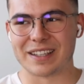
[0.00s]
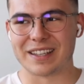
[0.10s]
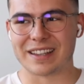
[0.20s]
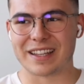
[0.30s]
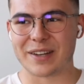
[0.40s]

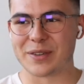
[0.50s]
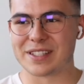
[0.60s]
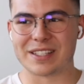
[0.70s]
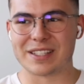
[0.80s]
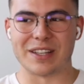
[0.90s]
there
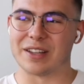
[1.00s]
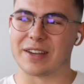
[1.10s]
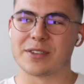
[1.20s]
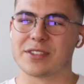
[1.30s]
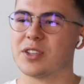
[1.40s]

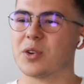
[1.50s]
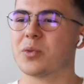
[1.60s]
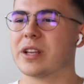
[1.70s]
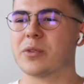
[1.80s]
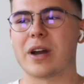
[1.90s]
is no
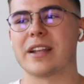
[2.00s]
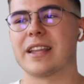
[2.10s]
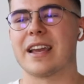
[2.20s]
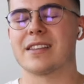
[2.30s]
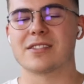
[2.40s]
real right
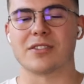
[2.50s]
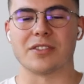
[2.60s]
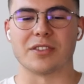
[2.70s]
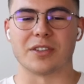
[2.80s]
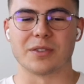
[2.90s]
answer,
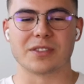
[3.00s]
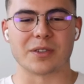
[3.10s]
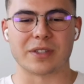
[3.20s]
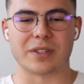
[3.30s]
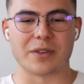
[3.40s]
so
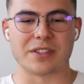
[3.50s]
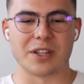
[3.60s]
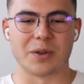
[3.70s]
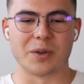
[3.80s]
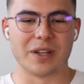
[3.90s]
there is
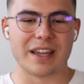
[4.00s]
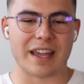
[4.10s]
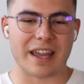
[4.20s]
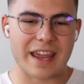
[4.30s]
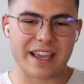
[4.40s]
no
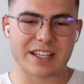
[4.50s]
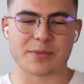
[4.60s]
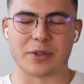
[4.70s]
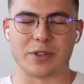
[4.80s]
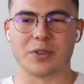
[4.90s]

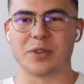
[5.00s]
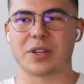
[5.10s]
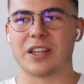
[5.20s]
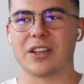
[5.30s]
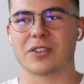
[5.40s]
expert. You
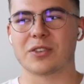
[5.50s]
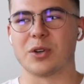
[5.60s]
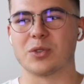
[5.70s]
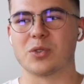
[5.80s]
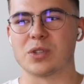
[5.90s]
cannot go
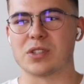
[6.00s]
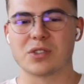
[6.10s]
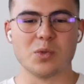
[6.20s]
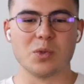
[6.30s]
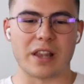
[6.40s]
to a
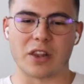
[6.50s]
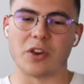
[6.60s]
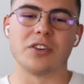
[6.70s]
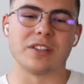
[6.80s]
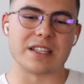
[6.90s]
school and
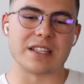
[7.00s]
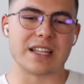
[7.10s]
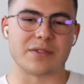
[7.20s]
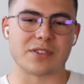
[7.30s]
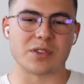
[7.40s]
learn this
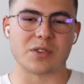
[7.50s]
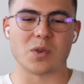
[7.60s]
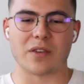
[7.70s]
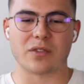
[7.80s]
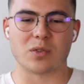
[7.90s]
stuff, so you
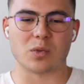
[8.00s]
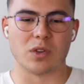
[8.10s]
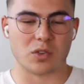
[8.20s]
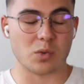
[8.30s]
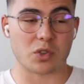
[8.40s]
have to
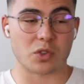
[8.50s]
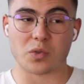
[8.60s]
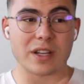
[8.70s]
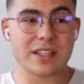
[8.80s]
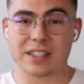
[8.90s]
do
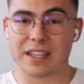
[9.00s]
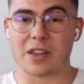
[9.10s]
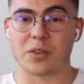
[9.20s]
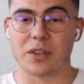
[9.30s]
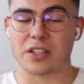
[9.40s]
crazy
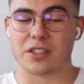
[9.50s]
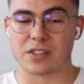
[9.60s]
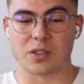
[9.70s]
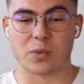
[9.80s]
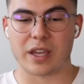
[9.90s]
calculations.
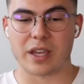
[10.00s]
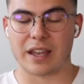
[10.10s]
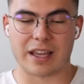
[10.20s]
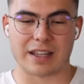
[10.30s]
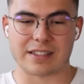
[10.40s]
So
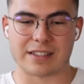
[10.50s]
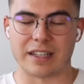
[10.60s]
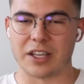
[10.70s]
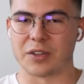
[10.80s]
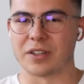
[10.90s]
like I said,
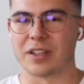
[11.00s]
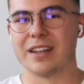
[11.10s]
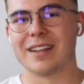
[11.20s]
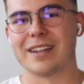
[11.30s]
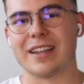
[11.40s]
Leon,
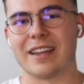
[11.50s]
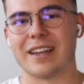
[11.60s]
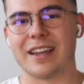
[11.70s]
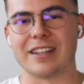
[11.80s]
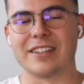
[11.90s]

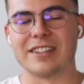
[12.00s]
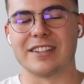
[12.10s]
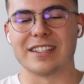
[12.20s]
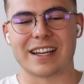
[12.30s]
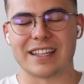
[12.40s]
the
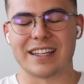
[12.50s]
analytics guy,